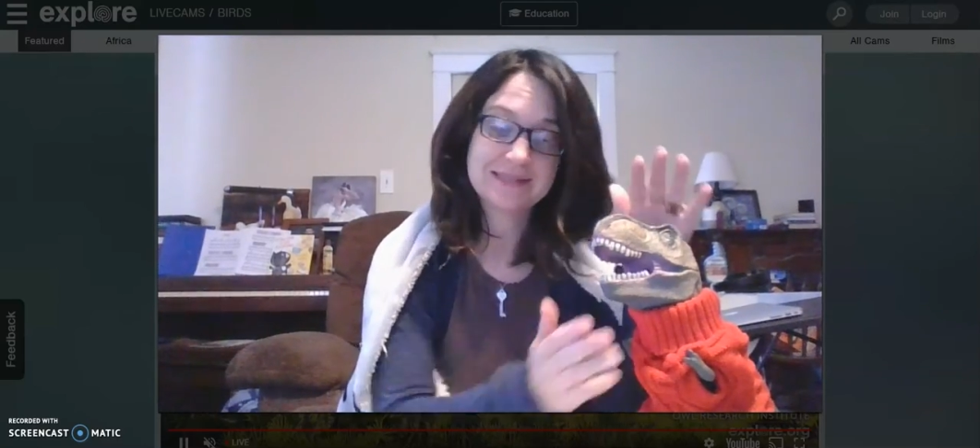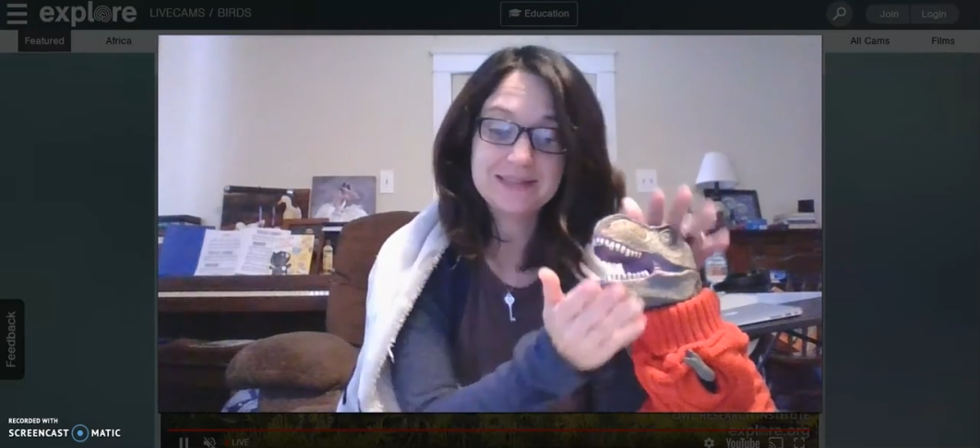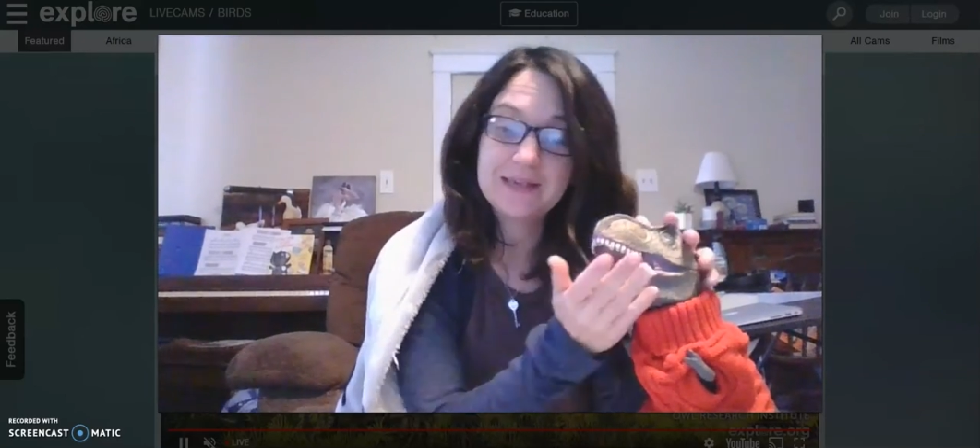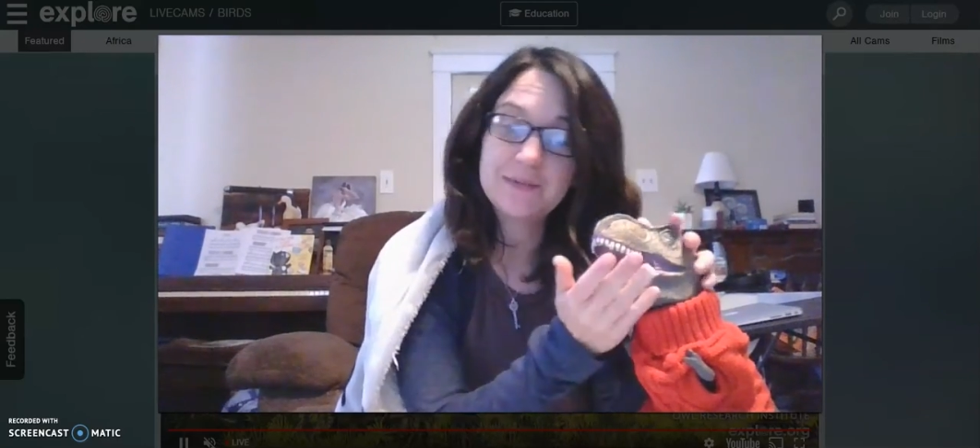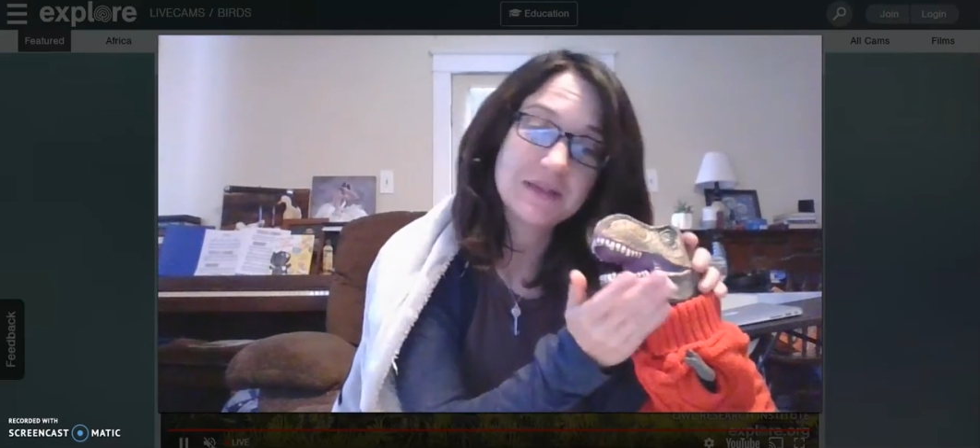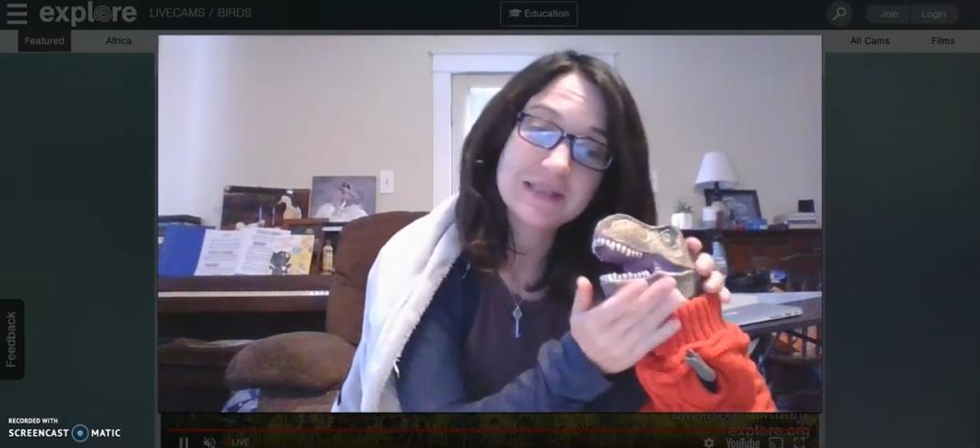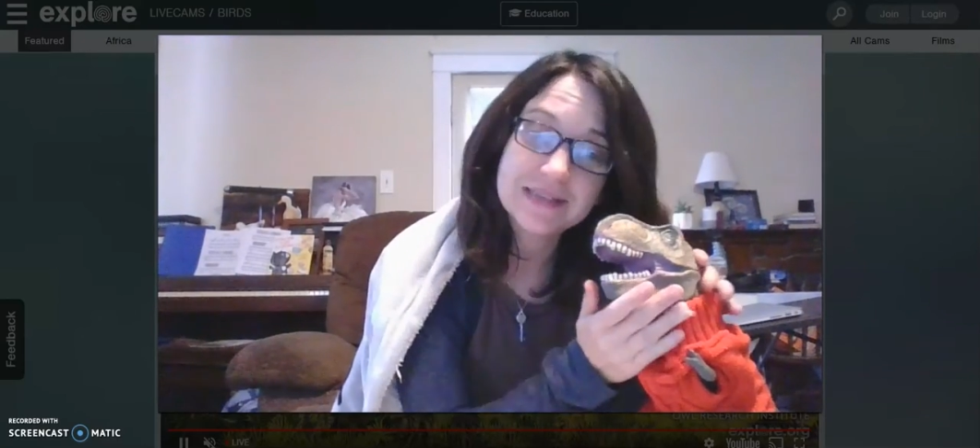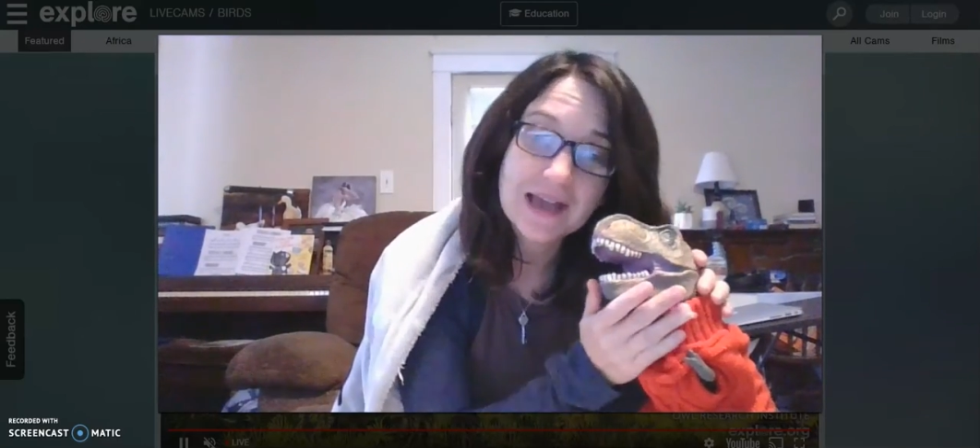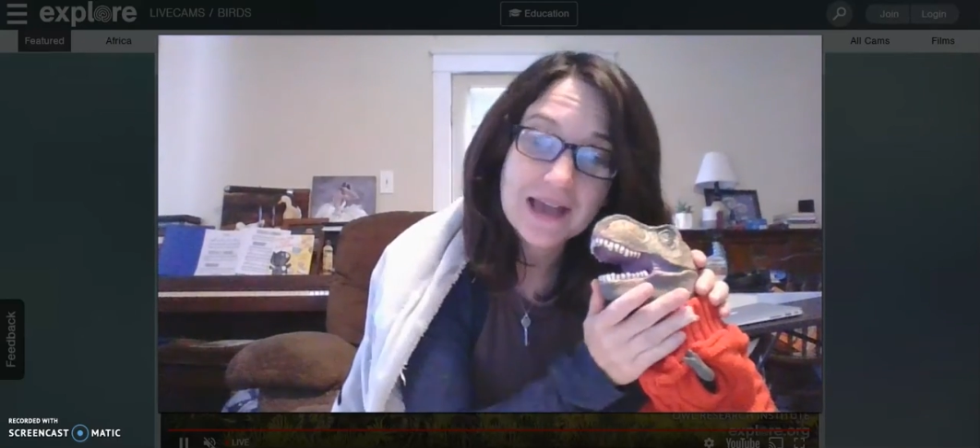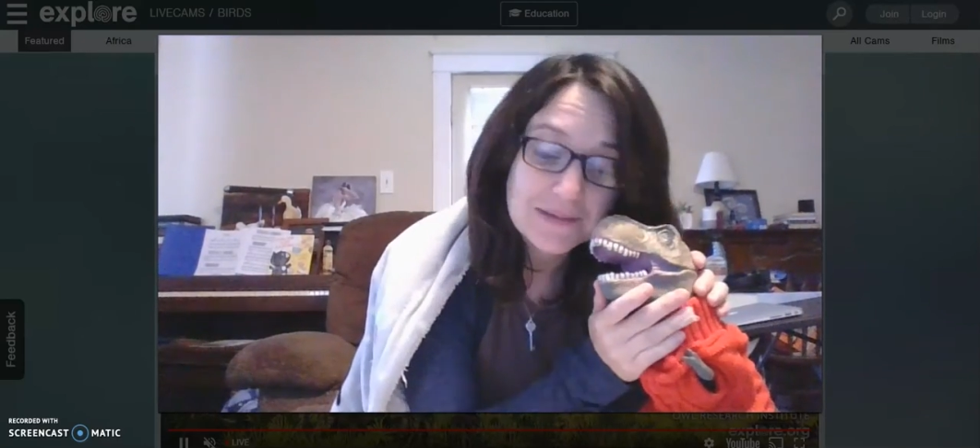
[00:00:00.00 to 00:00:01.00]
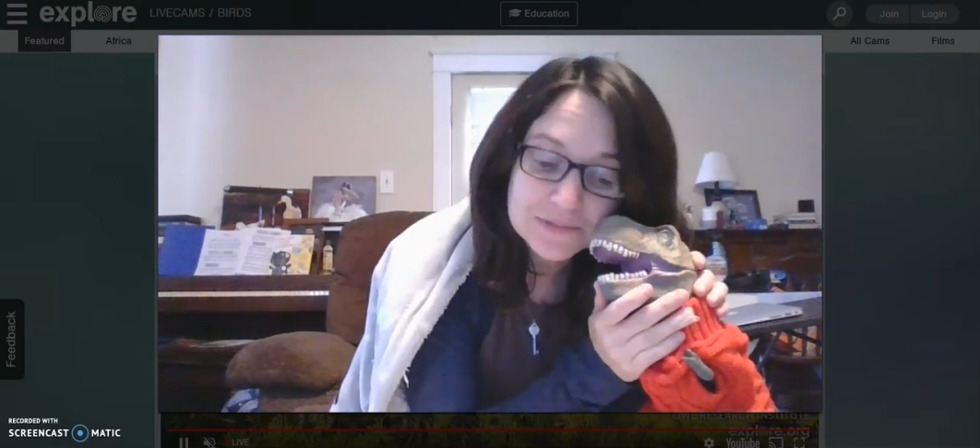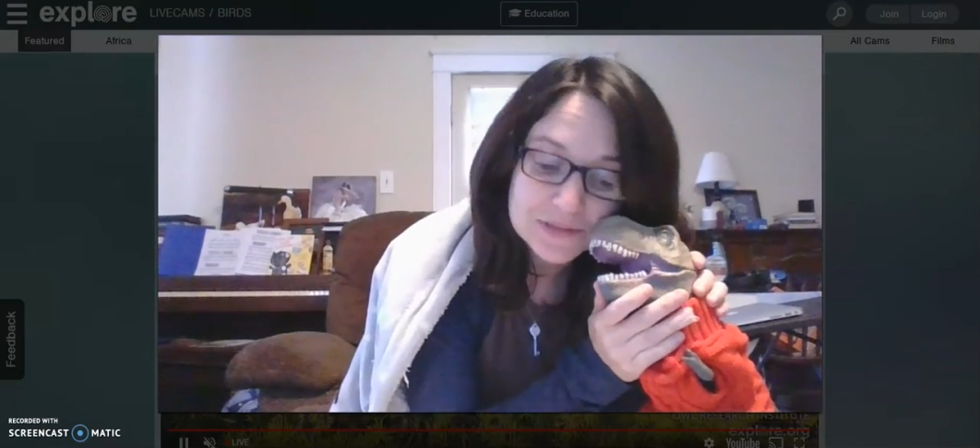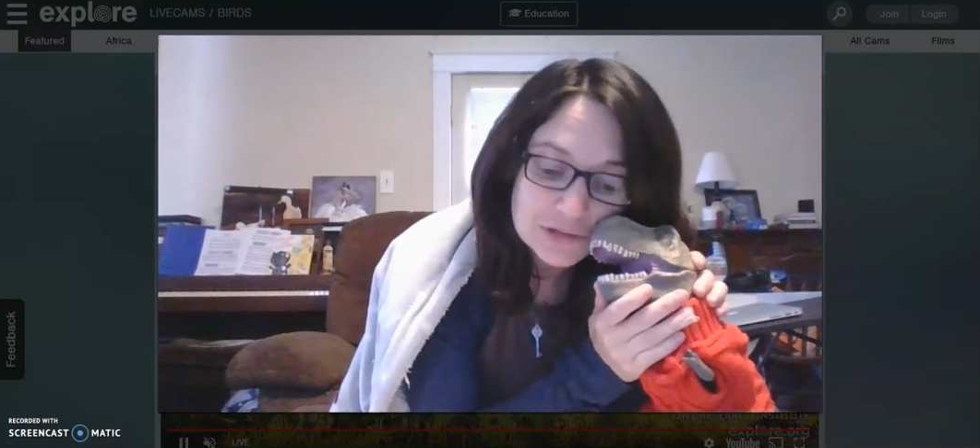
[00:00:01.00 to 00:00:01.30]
sleepy time